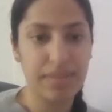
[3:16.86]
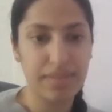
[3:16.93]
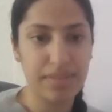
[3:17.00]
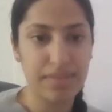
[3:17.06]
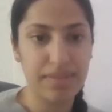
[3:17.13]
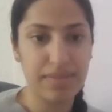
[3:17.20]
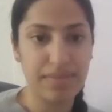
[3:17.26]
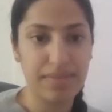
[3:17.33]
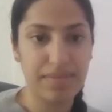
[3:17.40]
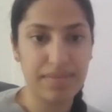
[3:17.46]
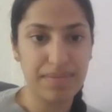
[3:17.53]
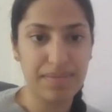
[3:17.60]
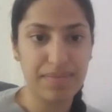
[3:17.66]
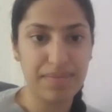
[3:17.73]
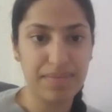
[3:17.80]

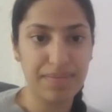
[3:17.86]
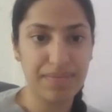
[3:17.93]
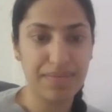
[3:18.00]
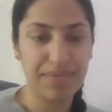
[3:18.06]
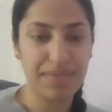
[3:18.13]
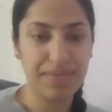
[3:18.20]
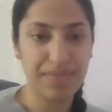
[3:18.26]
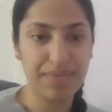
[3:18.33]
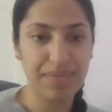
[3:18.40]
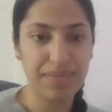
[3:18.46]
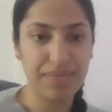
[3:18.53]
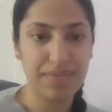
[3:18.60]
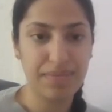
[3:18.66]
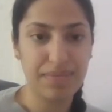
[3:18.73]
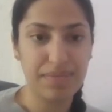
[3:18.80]

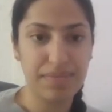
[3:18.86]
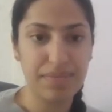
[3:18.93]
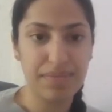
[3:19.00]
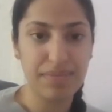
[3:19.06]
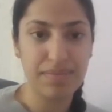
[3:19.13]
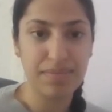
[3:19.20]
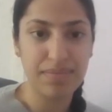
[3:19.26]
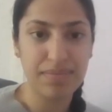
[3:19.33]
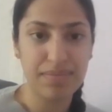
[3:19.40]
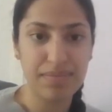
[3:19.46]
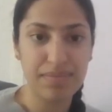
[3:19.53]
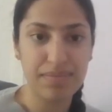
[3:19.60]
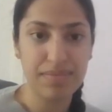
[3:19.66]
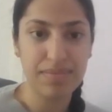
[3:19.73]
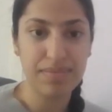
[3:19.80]

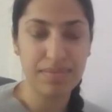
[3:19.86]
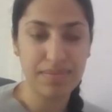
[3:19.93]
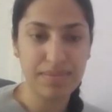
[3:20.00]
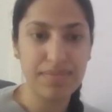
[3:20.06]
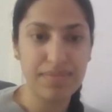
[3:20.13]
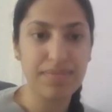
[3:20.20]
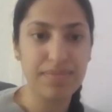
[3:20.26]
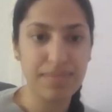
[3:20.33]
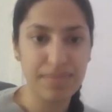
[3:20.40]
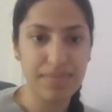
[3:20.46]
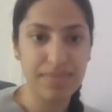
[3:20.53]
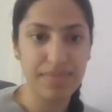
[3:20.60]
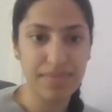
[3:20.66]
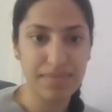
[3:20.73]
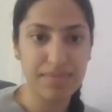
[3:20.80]

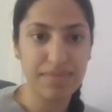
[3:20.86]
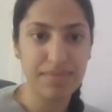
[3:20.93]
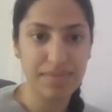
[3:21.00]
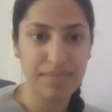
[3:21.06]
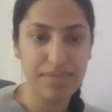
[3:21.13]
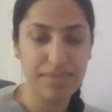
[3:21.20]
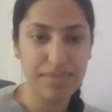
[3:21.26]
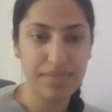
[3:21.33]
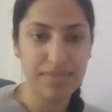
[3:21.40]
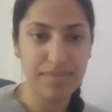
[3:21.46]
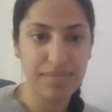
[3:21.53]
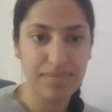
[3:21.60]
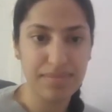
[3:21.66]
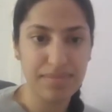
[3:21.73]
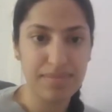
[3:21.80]

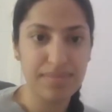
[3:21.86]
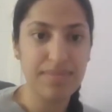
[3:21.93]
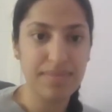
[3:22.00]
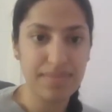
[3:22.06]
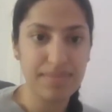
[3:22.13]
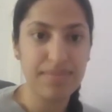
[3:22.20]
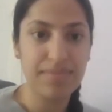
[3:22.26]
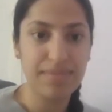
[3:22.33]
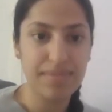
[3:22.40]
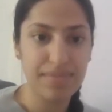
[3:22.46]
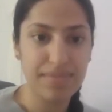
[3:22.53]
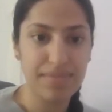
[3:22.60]
(not speaking)